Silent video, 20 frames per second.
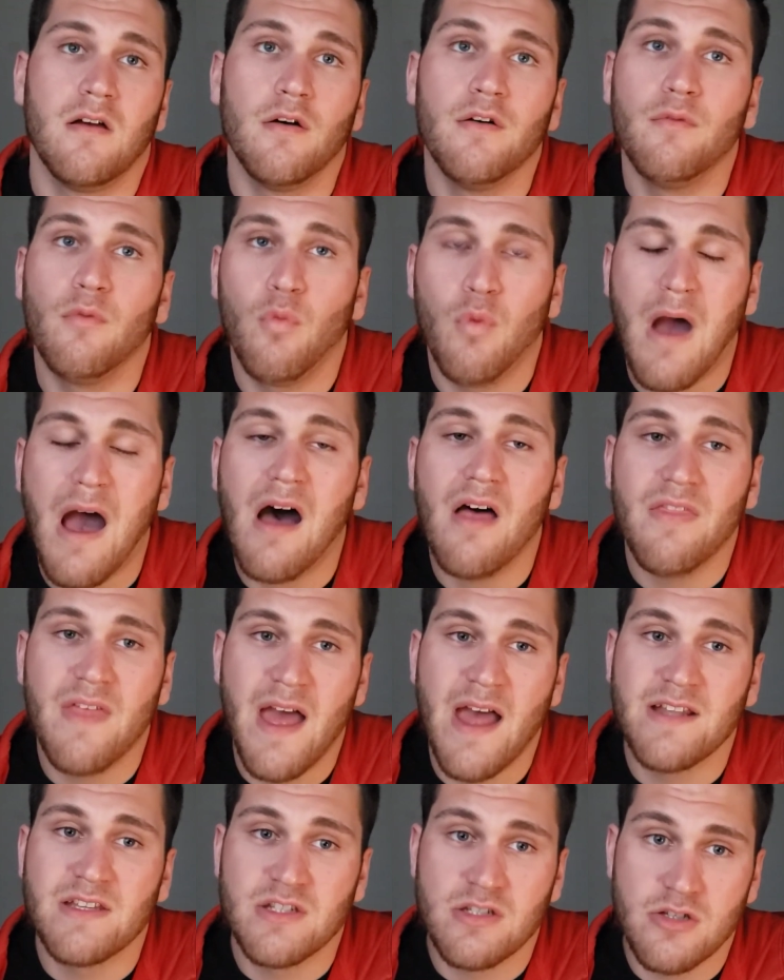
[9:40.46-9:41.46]
while
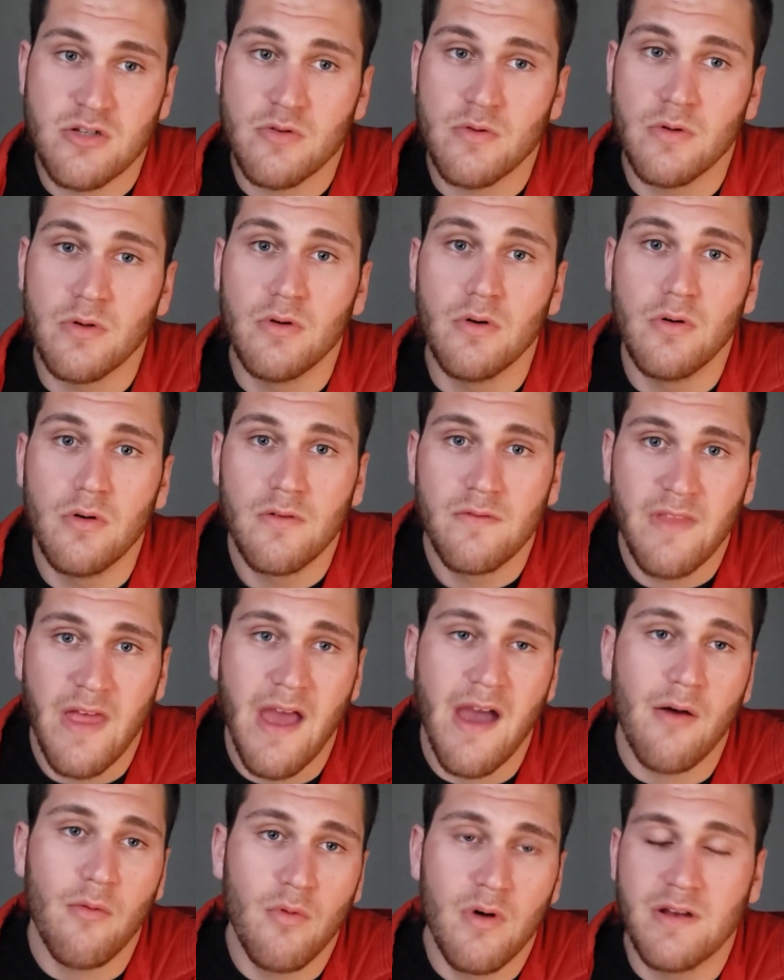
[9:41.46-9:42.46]
that's true,
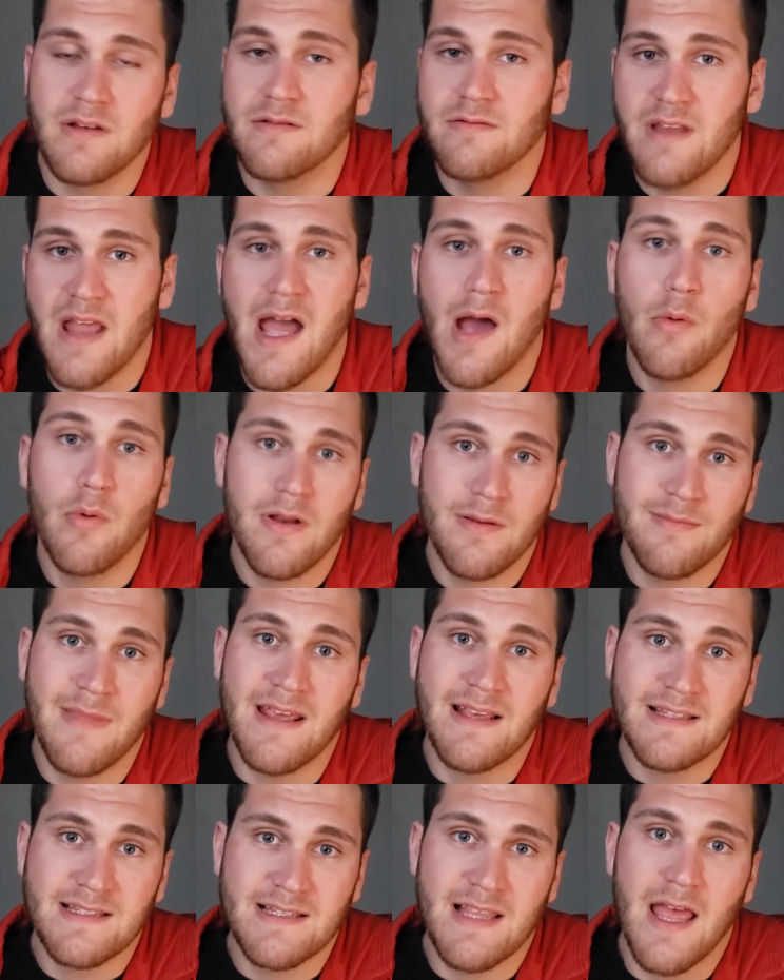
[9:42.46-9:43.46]
that one
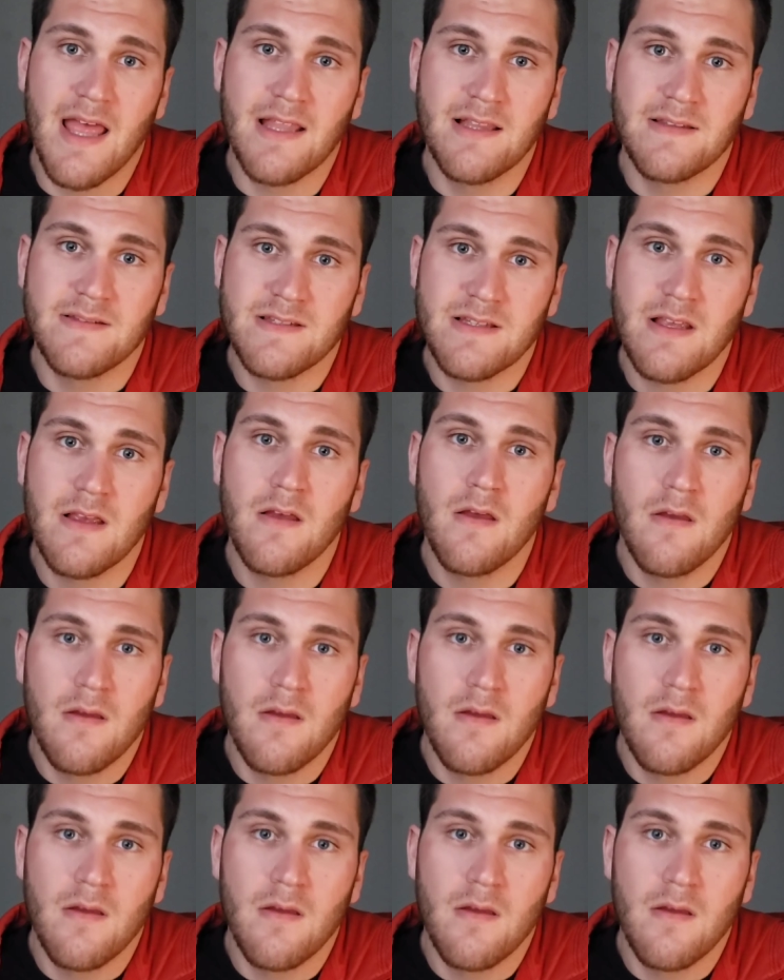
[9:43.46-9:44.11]
makes sense.